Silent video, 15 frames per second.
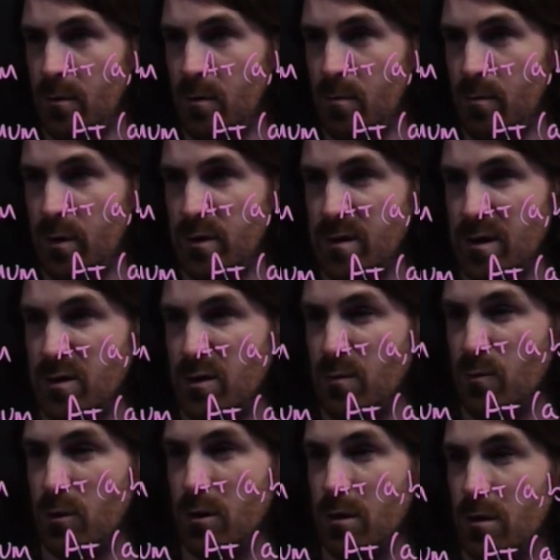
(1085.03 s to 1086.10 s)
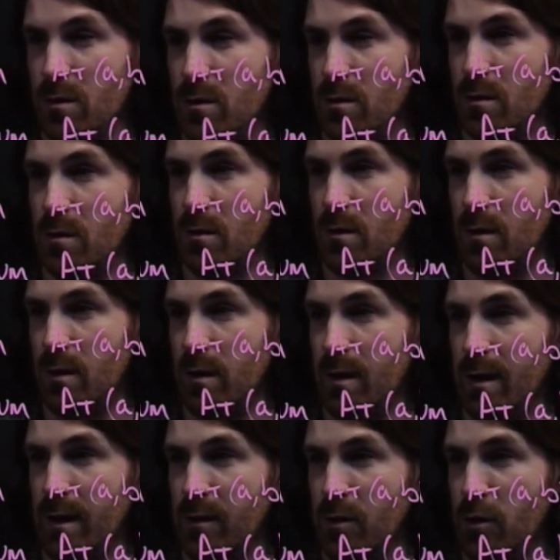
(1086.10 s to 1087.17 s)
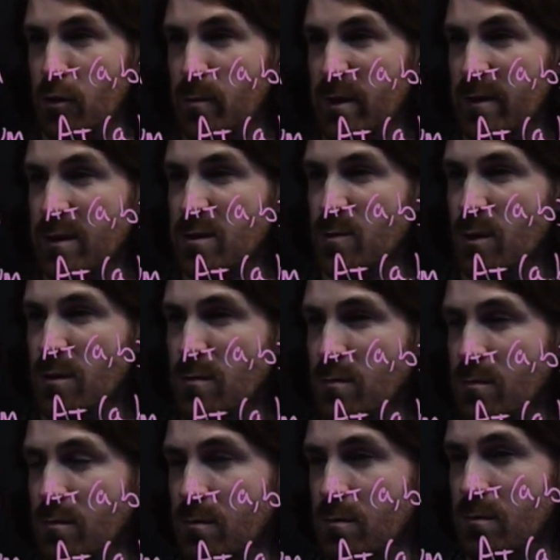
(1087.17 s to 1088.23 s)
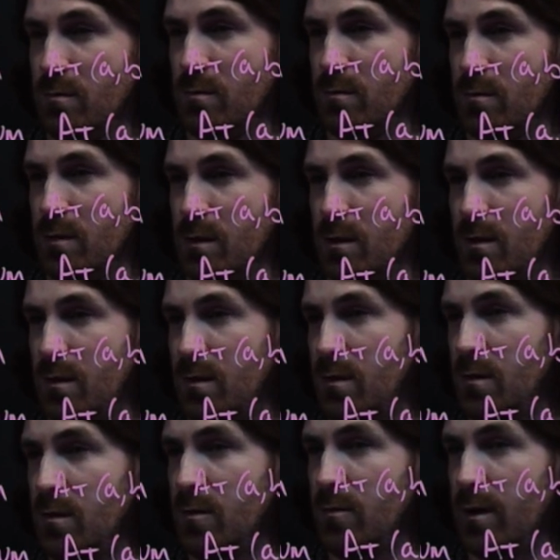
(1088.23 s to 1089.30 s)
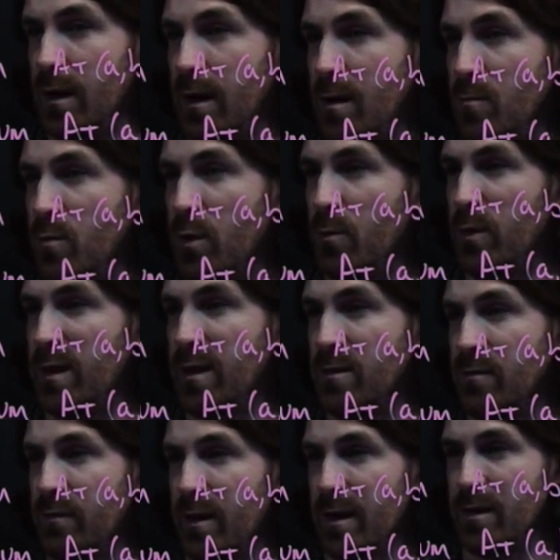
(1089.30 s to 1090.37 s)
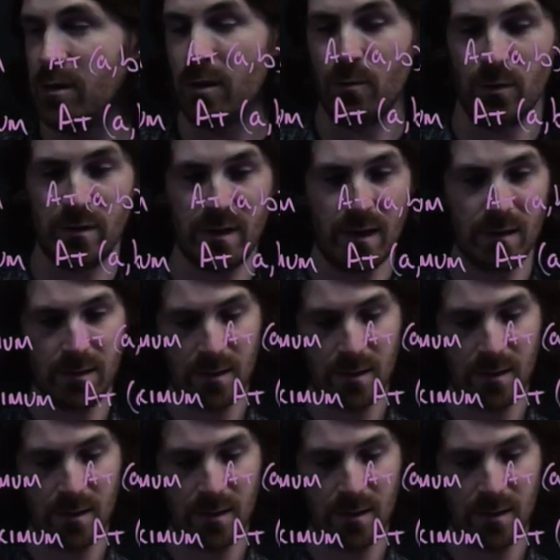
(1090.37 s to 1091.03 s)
position where it could be this one. Okay, but we need to find out what delta